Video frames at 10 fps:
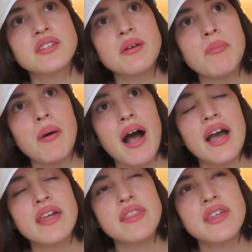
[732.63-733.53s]
to
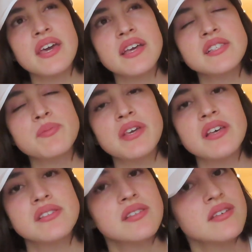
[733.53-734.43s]
buy things
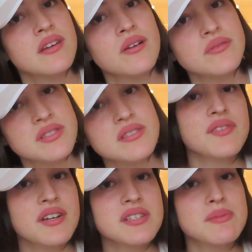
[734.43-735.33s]
because, you know, it's
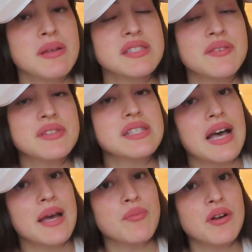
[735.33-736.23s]
very expensive. It's a
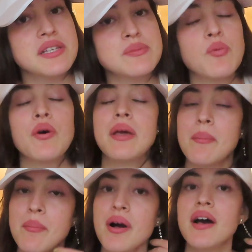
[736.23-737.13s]
high price
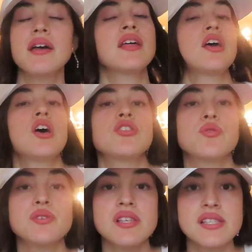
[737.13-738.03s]
point. But there
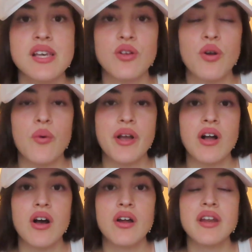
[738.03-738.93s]
was a sale going
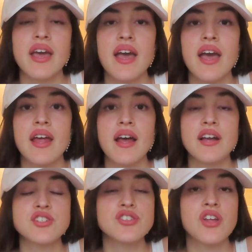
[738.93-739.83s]
on, and
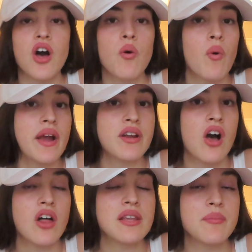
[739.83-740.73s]
I just thought, why
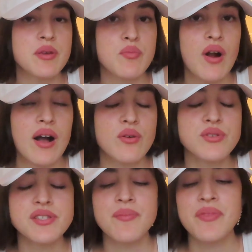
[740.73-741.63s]
not? Let me
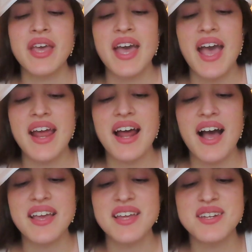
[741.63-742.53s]
browse. And
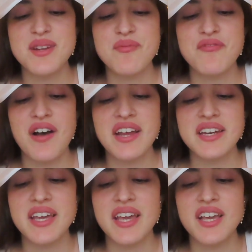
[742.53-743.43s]
I ended up
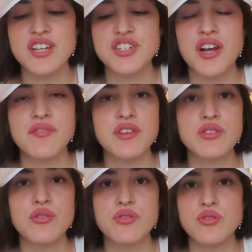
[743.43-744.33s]
finding
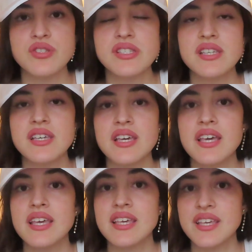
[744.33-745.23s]
Gianvito
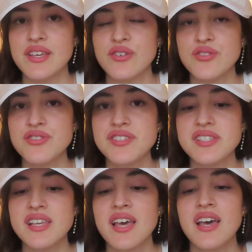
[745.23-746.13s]
Rossi heels.